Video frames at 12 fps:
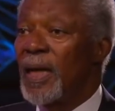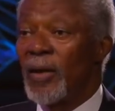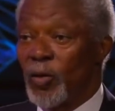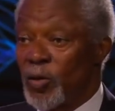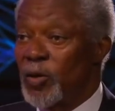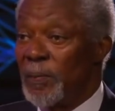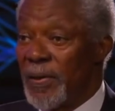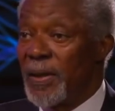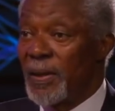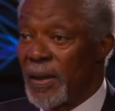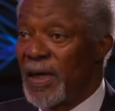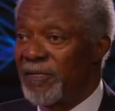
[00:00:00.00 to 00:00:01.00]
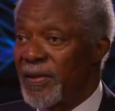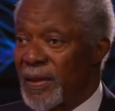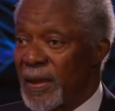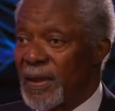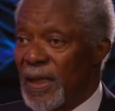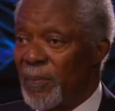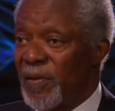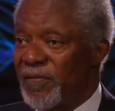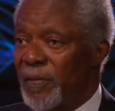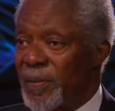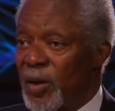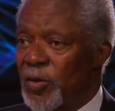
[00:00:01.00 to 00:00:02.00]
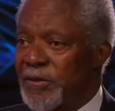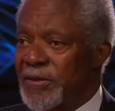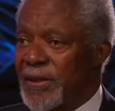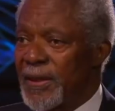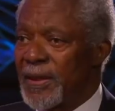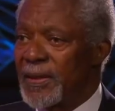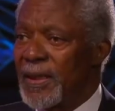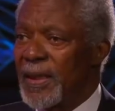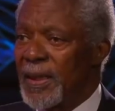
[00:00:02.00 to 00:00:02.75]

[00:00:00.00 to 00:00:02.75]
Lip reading: and also being an African coming from the continent,